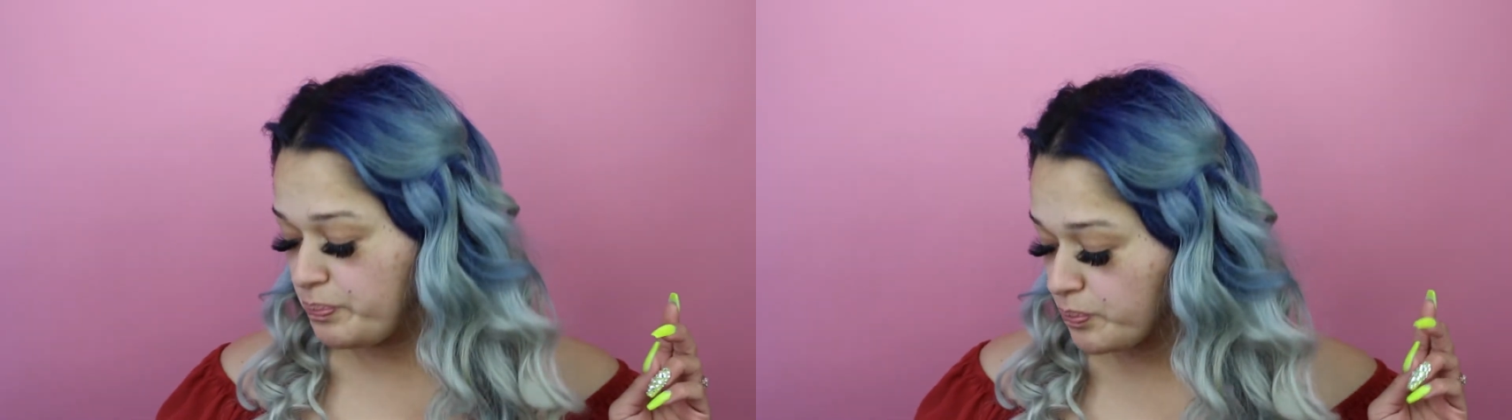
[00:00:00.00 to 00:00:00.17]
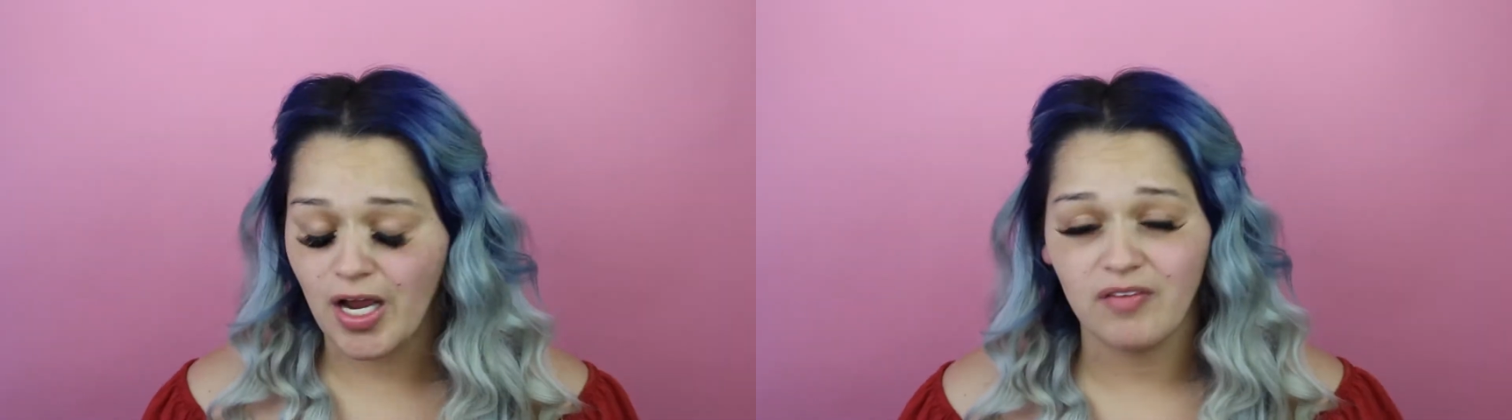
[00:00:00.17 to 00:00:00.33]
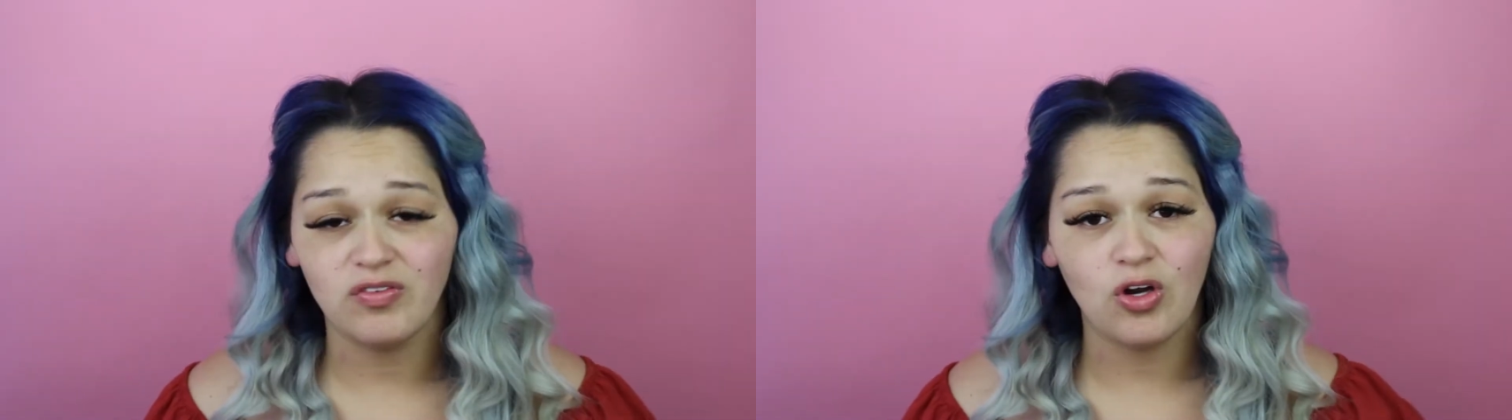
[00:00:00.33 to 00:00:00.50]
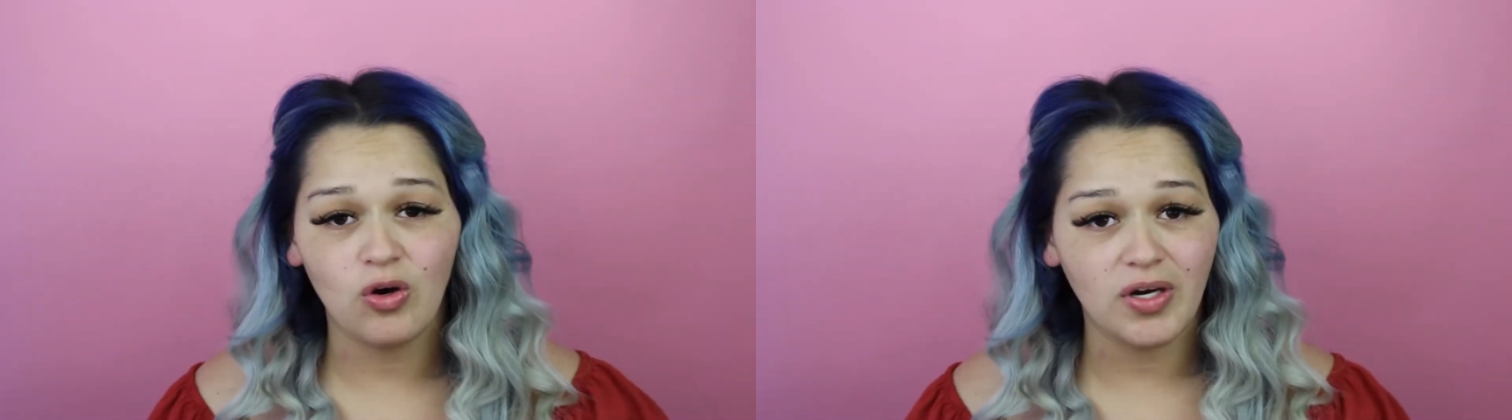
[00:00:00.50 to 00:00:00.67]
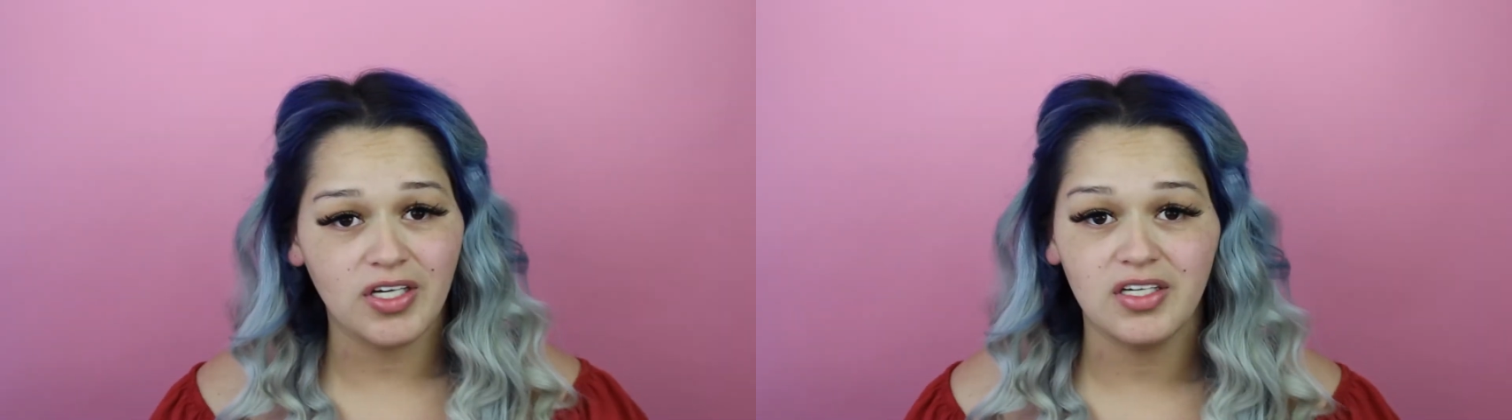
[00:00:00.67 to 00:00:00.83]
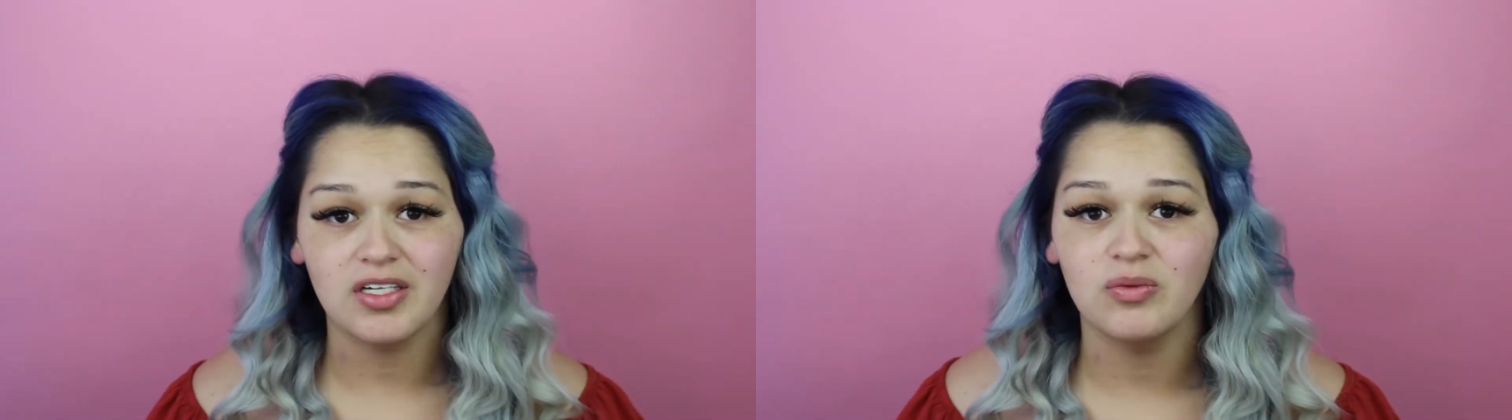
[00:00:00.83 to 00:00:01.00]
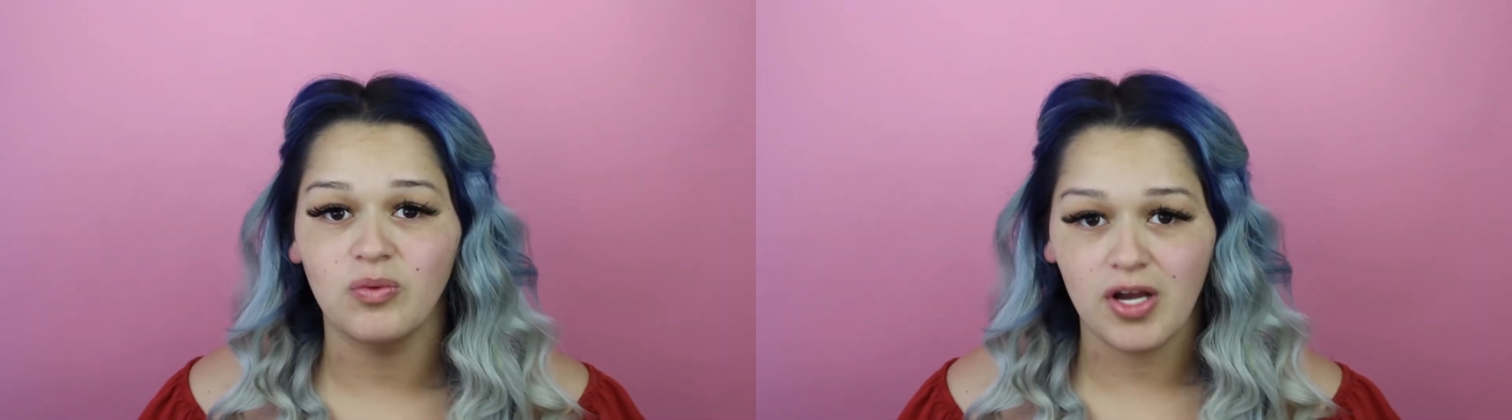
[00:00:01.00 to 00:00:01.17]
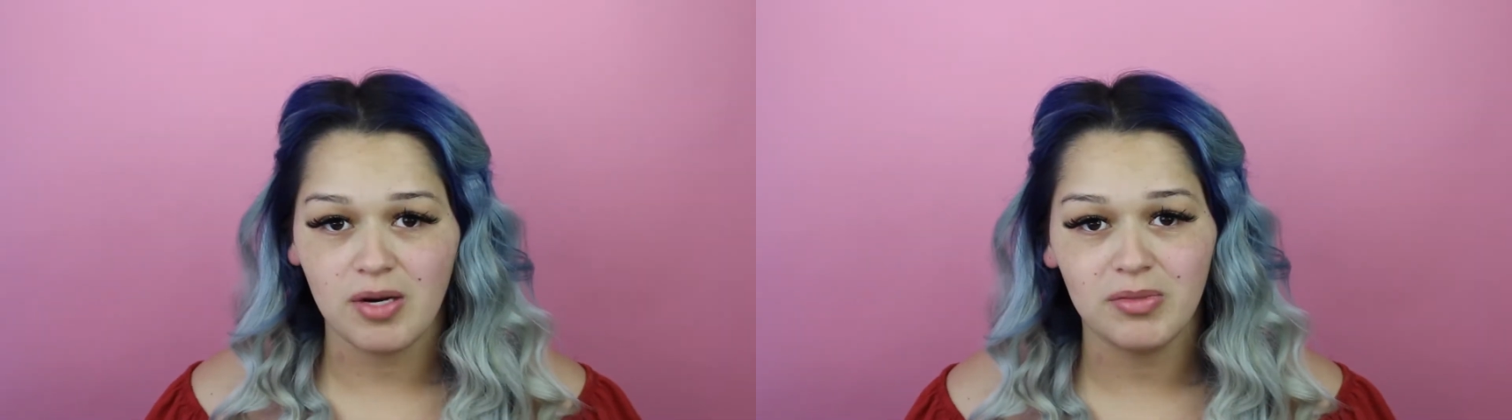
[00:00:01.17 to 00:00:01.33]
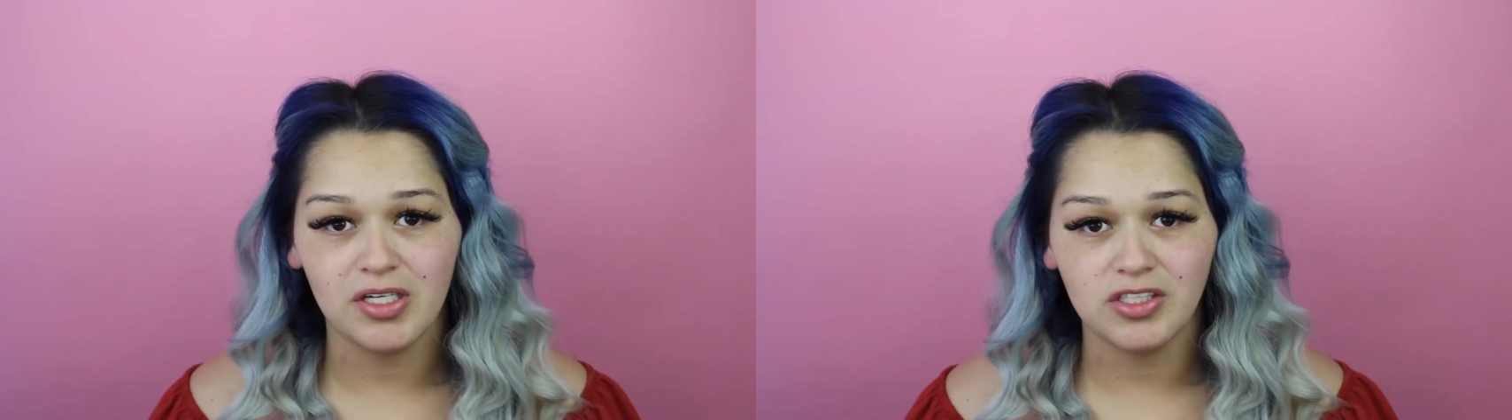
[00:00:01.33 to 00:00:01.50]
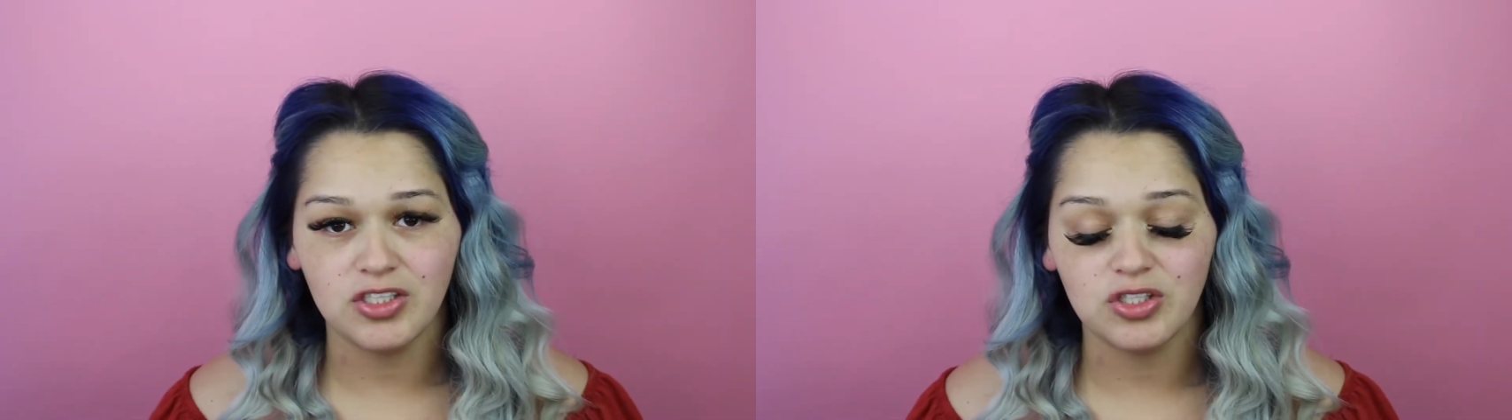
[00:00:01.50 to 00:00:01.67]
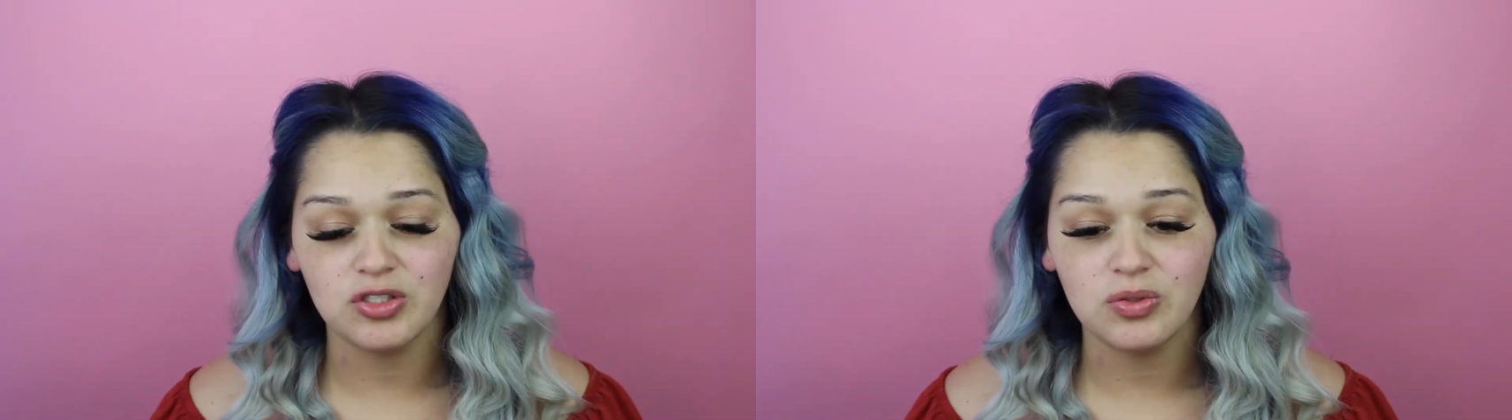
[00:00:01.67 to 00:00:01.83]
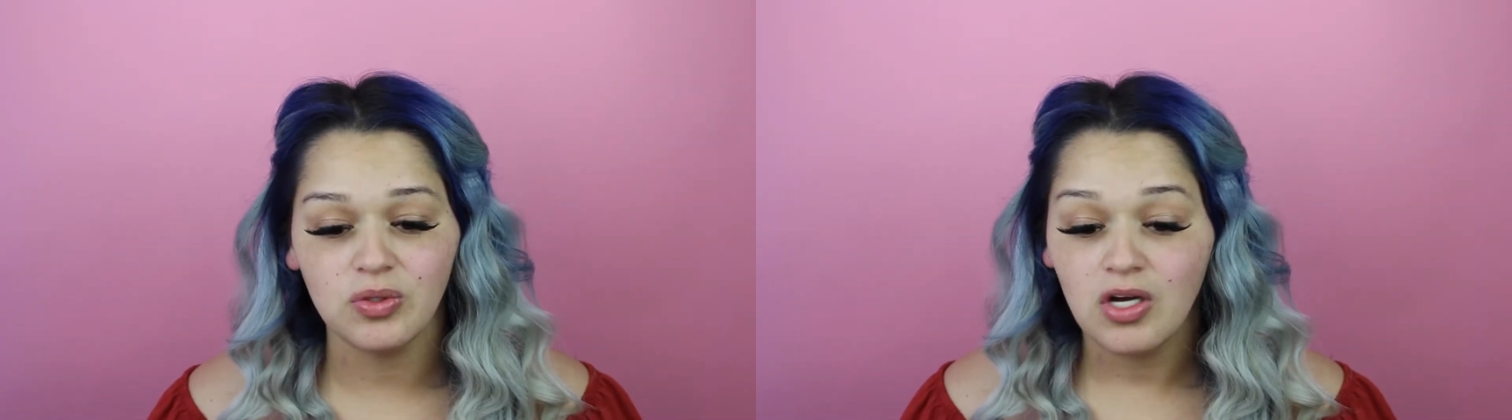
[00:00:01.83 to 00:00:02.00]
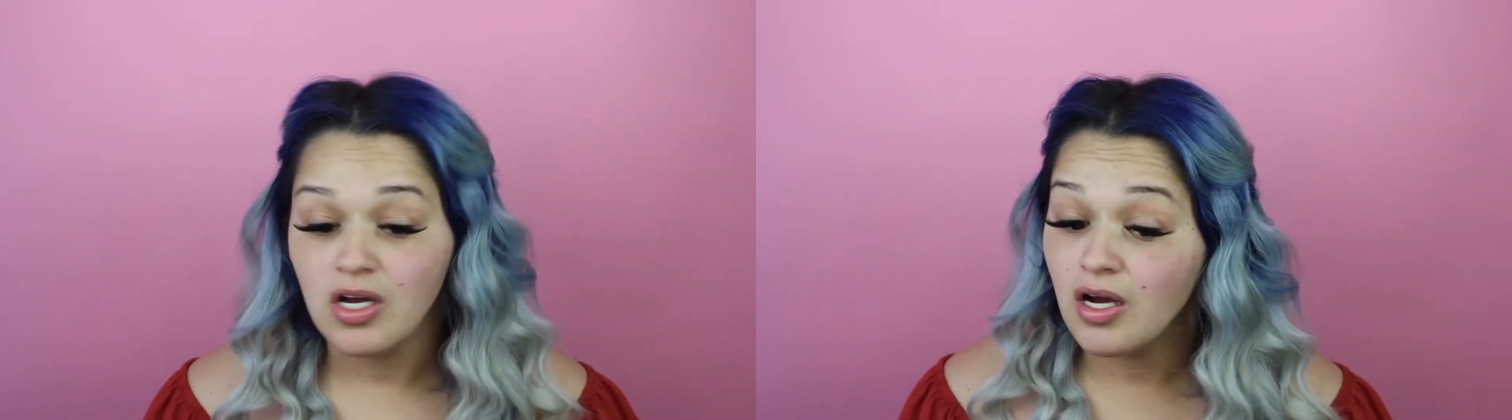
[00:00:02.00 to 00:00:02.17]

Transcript: I have no idea what I'm gonna do.